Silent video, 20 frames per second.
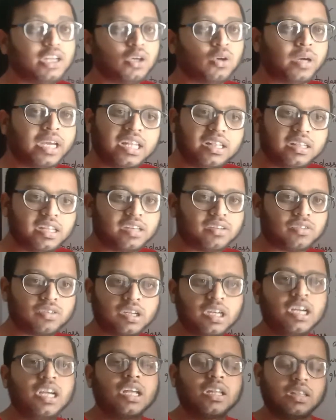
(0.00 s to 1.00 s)
you in this,
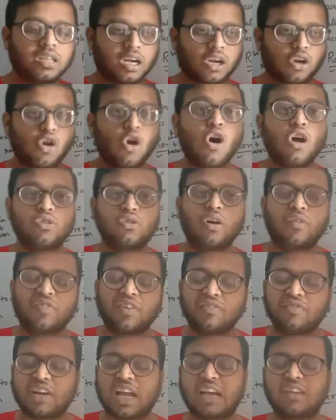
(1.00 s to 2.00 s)
the cause of
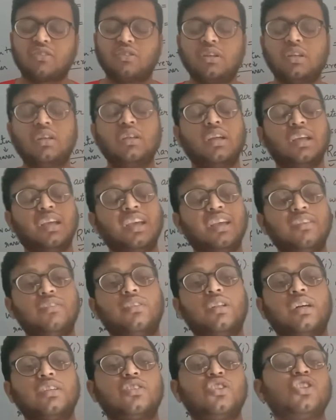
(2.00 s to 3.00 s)
refraction is
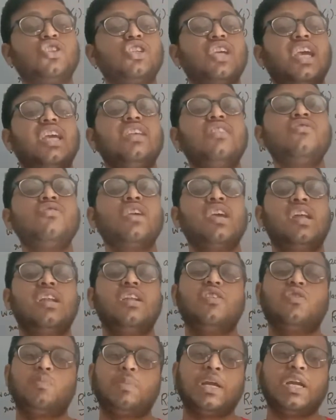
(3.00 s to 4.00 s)
the change
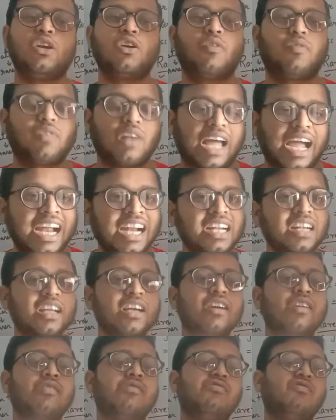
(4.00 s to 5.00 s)
in speed of light
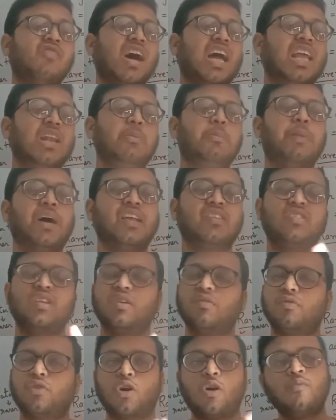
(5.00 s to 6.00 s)
while
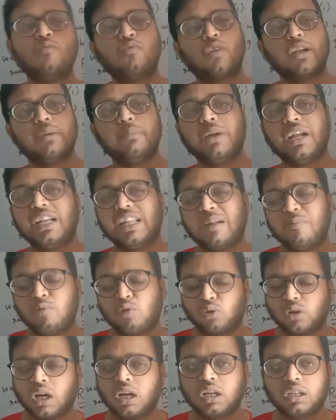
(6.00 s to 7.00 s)
passing from one medium
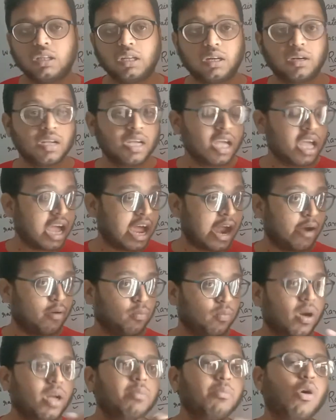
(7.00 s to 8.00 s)
to the other. And
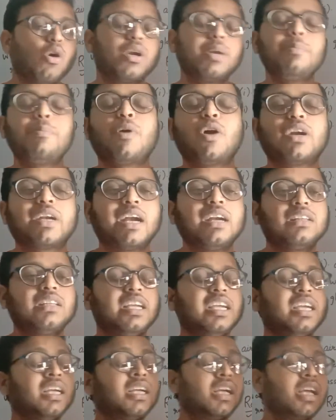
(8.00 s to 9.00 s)
one more important
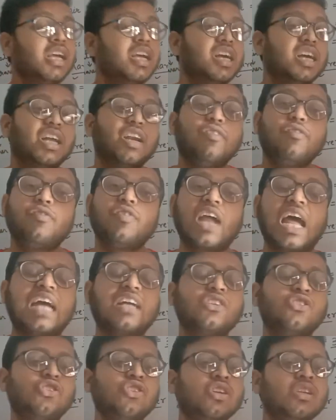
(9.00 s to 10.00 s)
thing,
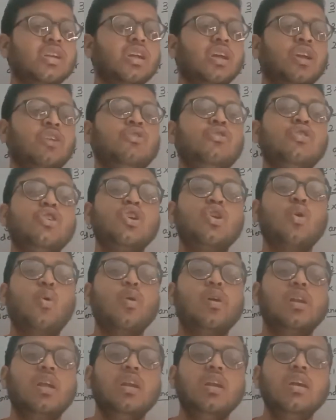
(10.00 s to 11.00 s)
refraction is
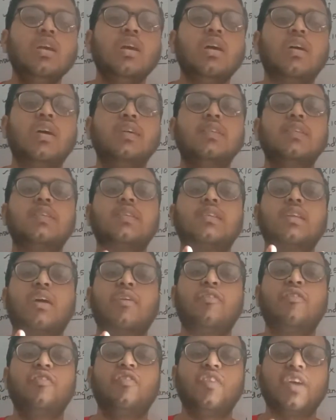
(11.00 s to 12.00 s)
totally a
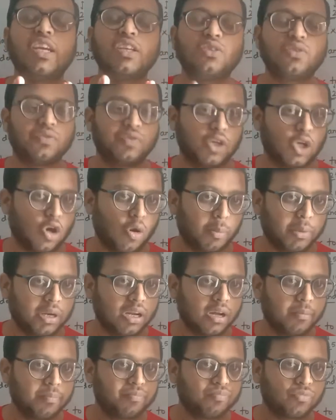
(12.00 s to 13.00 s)
surface
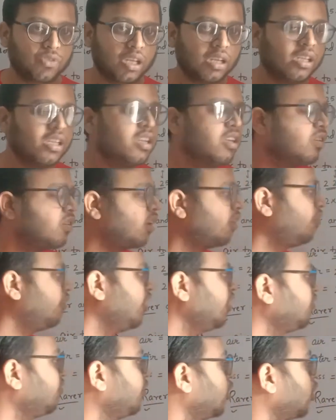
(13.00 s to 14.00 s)
phenomena.
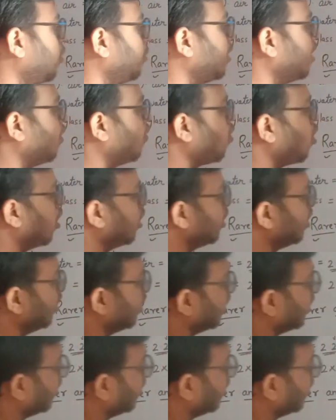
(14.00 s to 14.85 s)
Surface phenomena what?